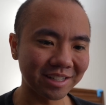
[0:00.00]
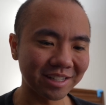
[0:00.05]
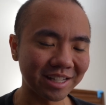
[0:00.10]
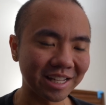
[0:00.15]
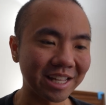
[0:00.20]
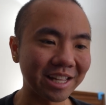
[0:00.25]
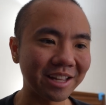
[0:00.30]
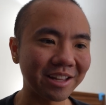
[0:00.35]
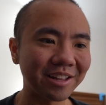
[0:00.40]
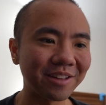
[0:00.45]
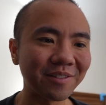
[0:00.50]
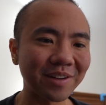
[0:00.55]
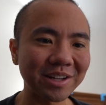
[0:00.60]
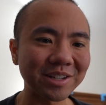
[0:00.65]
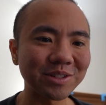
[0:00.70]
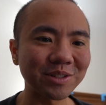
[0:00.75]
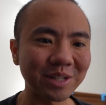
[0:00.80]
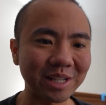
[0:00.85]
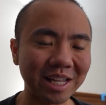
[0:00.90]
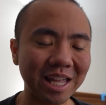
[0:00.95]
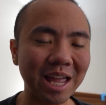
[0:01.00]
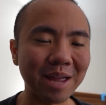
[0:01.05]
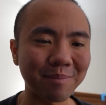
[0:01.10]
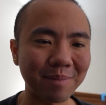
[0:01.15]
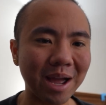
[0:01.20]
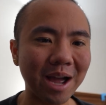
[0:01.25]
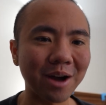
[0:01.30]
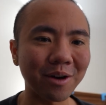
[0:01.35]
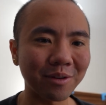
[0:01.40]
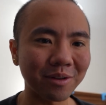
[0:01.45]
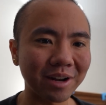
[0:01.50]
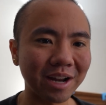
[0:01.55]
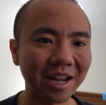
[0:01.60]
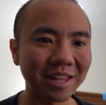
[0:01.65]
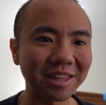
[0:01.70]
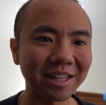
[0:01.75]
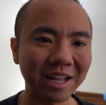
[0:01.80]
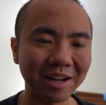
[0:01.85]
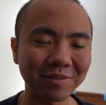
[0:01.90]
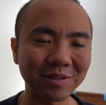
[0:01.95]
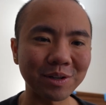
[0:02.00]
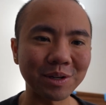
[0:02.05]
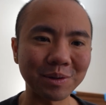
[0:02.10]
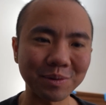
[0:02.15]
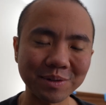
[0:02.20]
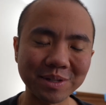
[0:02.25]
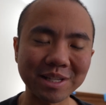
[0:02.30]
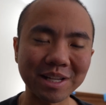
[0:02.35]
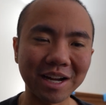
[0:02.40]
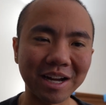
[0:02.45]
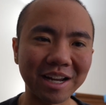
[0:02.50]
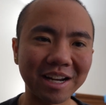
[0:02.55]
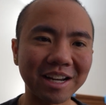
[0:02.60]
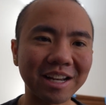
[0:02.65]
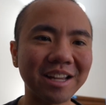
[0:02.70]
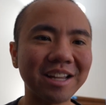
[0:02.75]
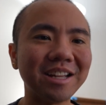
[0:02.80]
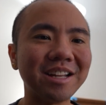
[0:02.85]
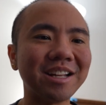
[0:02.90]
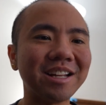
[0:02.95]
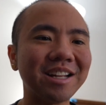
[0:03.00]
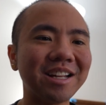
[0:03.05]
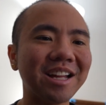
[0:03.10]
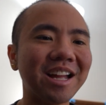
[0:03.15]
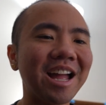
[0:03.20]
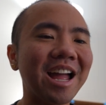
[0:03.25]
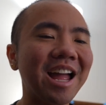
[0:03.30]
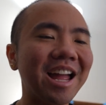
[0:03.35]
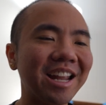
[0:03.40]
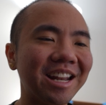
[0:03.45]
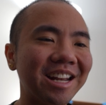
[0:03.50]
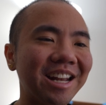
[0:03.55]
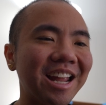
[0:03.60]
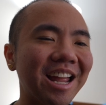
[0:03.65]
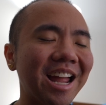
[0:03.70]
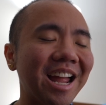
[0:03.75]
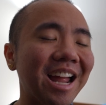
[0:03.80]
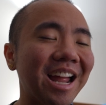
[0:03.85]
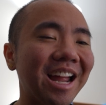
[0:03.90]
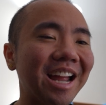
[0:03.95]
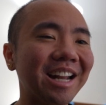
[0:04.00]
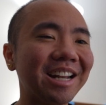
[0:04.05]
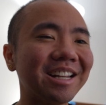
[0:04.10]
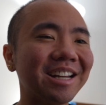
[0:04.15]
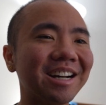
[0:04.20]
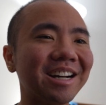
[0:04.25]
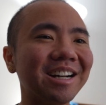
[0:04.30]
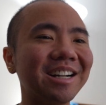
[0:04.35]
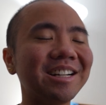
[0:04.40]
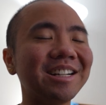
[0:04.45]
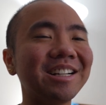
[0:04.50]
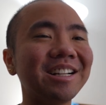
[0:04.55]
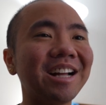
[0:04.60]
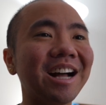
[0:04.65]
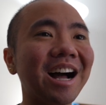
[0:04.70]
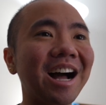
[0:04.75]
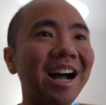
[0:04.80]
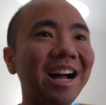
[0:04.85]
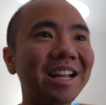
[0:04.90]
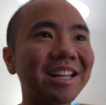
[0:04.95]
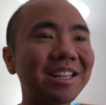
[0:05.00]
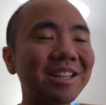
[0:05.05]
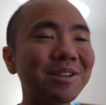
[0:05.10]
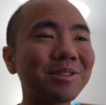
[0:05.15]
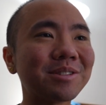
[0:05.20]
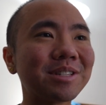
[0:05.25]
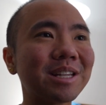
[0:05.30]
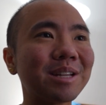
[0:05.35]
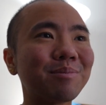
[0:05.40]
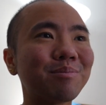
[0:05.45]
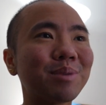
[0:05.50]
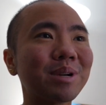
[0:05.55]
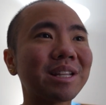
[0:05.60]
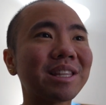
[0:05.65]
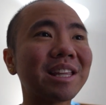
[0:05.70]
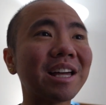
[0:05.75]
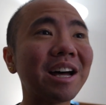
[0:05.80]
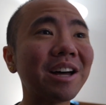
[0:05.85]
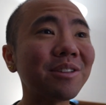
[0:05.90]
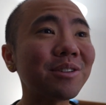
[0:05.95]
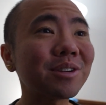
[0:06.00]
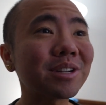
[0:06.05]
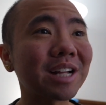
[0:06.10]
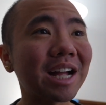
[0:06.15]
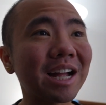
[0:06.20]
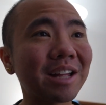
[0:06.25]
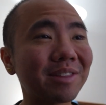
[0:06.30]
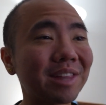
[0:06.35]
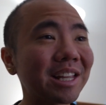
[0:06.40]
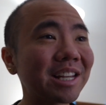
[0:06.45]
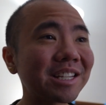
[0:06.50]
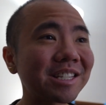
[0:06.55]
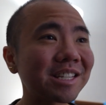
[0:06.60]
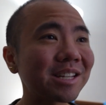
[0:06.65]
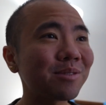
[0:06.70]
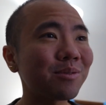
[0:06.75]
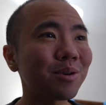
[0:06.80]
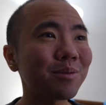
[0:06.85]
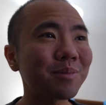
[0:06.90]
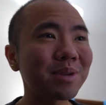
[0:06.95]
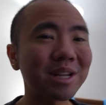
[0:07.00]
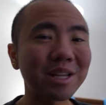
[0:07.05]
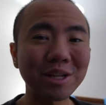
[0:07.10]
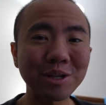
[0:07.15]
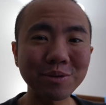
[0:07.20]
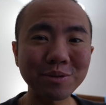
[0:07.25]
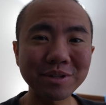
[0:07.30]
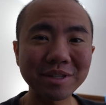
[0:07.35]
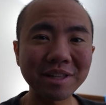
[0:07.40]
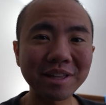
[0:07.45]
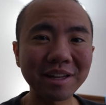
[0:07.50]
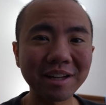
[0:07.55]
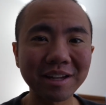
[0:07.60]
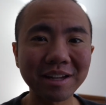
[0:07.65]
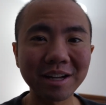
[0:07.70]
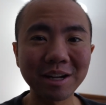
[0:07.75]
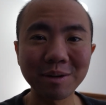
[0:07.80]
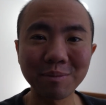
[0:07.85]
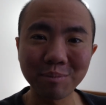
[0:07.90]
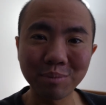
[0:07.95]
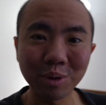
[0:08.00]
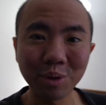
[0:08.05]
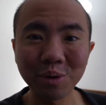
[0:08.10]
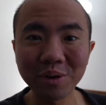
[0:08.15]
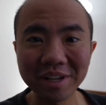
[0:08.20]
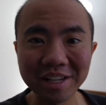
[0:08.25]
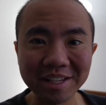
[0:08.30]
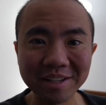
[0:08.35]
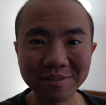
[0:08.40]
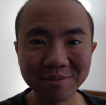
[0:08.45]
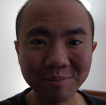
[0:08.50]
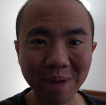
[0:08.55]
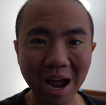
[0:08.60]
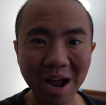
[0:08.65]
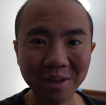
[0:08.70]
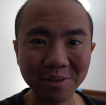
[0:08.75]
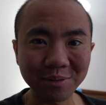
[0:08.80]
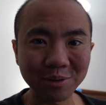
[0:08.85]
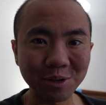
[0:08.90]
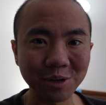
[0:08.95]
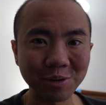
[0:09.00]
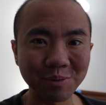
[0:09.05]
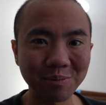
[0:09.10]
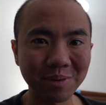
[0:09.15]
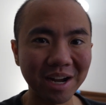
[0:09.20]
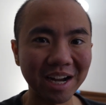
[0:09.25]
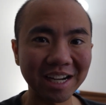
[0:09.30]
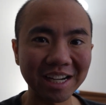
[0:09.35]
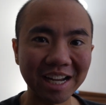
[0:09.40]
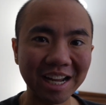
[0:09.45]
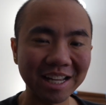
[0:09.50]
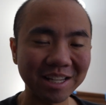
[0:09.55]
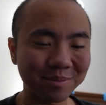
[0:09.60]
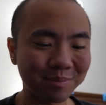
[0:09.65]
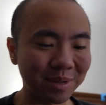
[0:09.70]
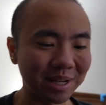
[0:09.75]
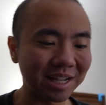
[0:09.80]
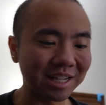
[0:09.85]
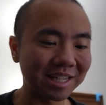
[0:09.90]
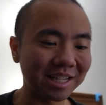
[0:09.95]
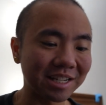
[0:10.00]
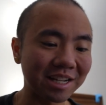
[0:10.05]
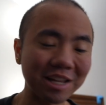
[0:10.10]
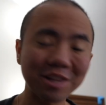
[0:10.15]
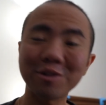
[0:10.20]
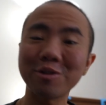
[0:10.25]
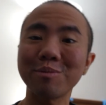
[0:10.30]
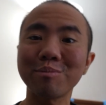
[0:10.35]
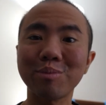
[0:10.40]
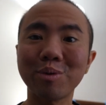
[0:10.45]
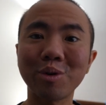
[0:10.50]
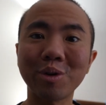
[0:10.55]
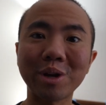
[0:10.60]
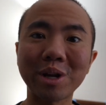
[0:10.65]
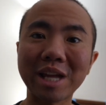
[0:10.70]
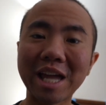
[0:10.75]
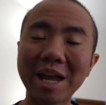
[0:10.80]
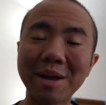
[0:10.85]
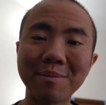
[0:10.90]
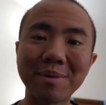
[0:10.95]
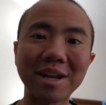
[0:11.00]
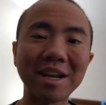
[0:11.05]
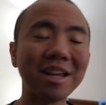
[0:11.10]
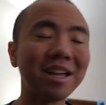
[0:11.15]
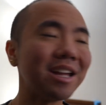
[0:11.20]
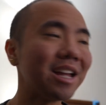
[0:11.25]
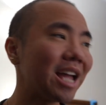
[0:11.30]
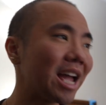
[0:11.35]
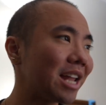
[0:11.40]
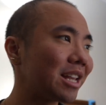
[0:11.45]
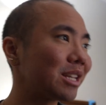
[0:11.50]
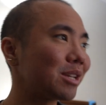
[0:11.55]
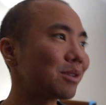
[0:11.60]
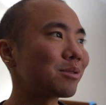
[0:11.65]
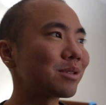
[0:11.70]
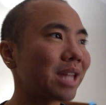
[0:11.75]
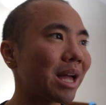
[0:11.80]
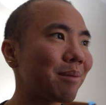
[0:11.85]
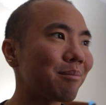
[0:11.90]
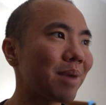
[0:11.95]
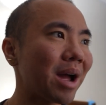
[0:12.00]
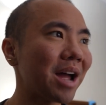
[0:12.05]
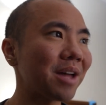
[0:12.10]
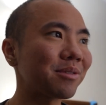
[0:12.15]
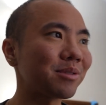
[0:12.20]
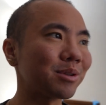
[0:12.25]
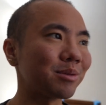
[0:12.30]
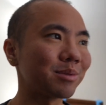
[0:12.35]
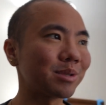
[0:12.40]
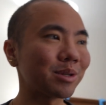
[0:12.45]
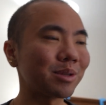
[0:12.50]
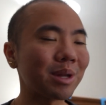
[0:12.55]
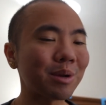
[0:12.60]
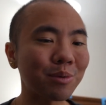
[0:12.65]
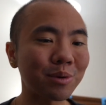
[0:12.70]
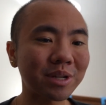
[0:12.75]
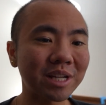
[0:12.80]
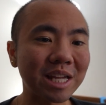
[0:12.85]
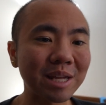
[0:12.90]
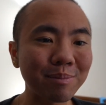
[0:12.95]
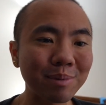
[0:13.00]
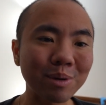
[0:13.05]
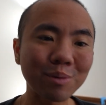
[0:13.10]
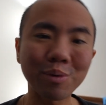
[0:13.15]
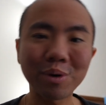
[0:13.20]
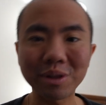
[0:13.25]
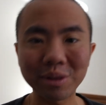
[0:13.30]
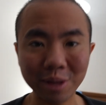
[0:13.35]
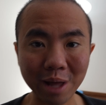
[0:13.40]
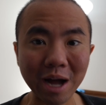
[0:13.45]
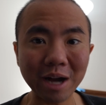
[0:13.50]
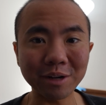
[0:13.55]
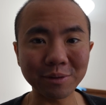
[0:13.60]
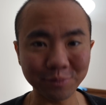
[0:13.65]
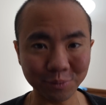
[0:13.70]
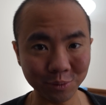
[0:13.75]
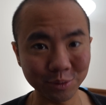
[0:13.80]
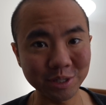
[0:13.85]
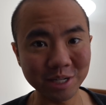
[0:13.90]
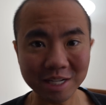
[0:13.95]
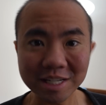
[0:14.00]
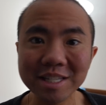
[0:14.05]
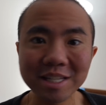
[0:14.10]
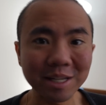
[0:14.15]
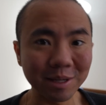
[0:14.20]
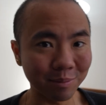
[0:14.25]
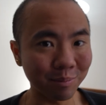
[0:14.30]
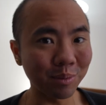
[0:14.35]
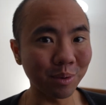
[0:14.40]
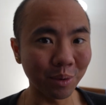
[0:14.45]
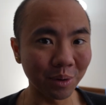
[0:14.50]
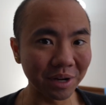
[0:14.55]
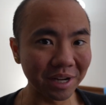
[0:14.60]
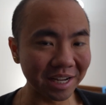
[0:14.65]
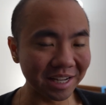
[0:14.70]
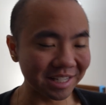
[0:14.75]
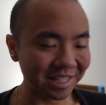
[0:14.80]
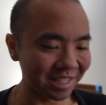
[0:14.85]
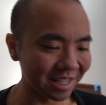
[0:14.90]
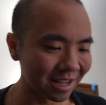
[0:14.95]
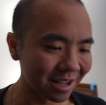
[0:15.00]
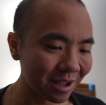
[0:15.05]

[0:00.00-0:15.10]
he eventually came out, I think, after he was done. and and I used it. But the other guy, they just didn't want me to use the employee bathroom, I guess, because another employee came in and used that bathroom, so they were keeping one locked for just the employees,